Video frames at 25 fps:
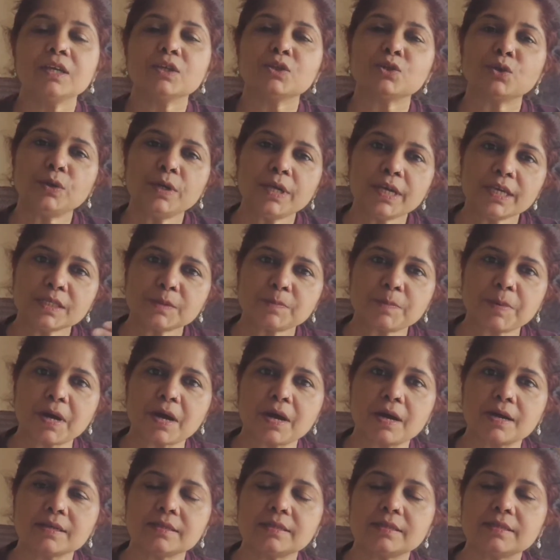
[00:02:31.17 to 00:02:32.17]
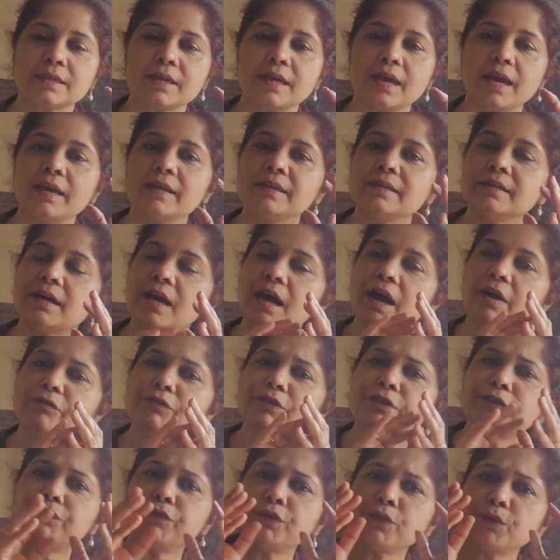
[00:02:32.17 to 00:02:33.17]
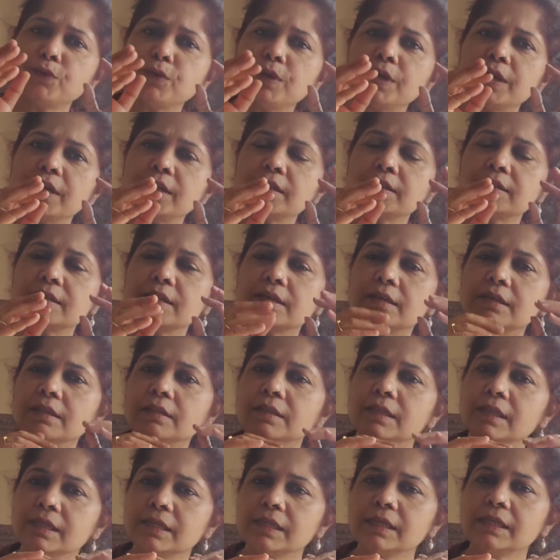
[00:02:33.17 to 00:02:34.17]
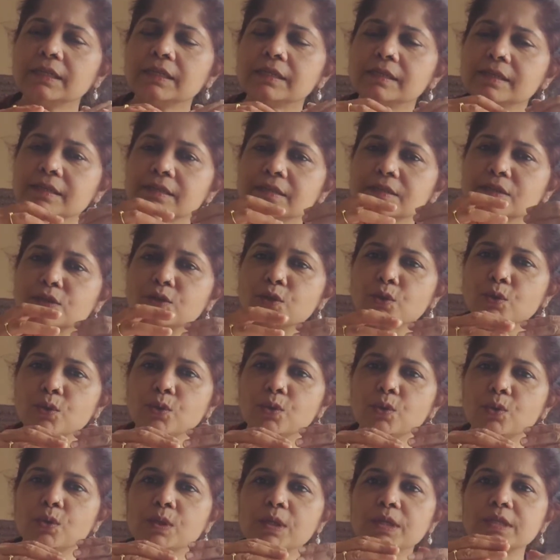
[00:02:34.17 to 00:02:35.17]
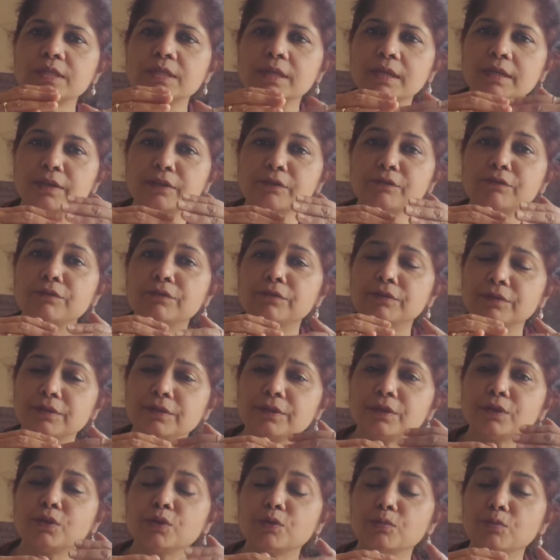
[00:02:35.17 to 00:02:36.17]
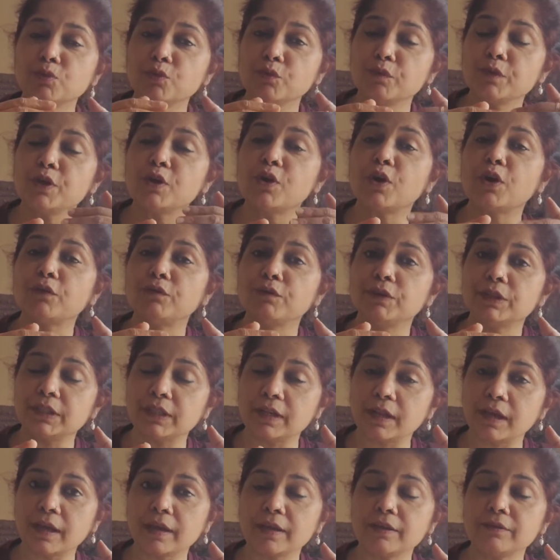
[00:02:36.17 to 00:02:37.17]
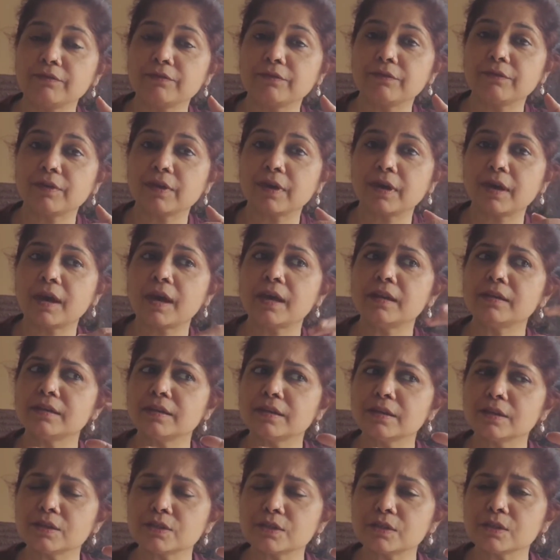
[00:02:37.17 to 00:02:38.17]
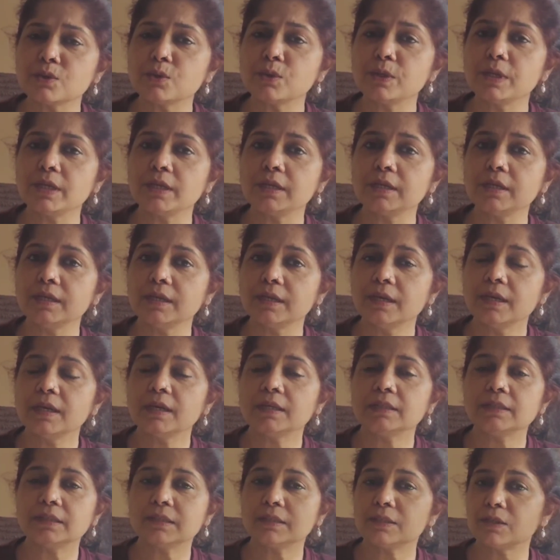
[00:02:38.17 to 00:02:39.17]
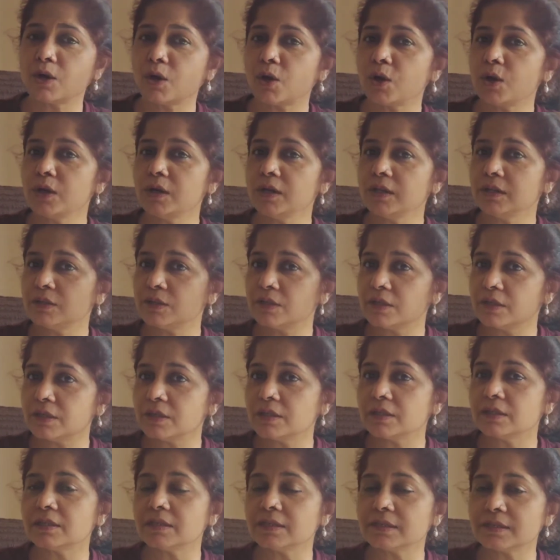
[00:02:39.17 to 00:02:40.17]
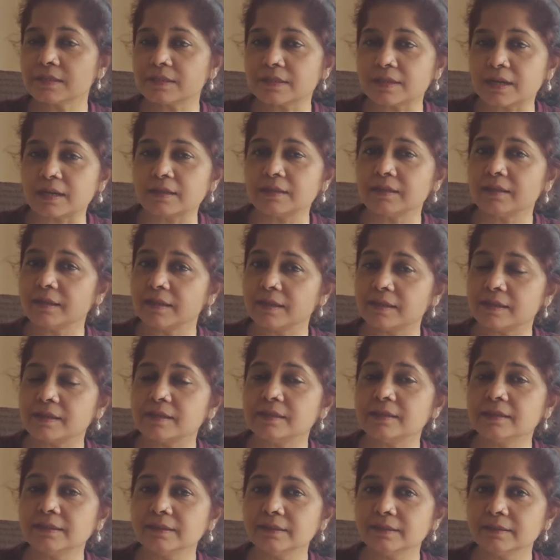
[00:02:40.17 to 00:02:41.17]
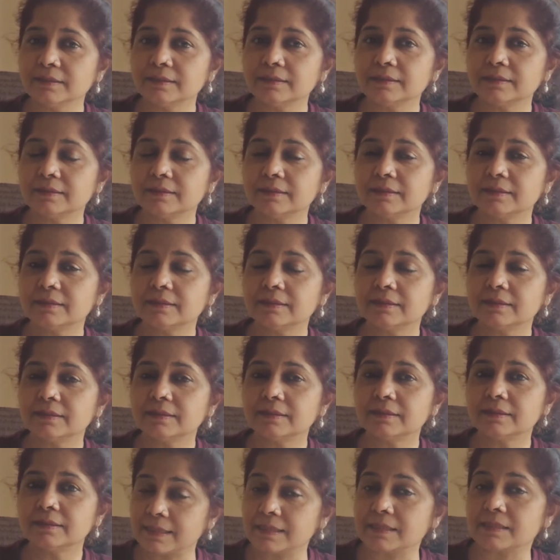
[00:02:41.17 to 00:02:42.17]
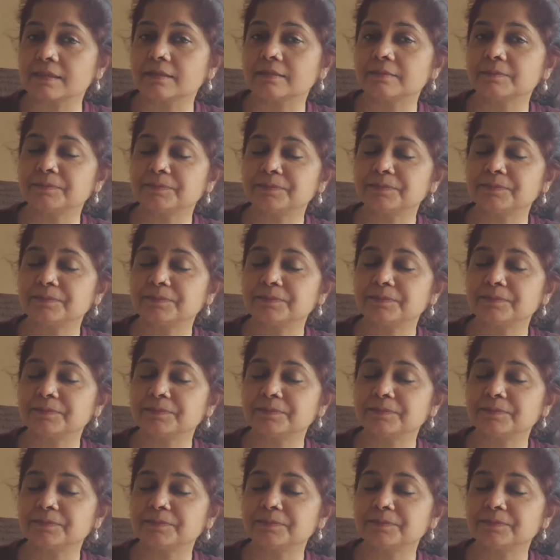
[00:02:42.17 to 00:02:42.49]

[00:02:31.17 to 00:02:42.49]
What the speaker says: So days passed, and after a few days, the little girl slowly started, moving on with life, and slowly the doll started taking a seat.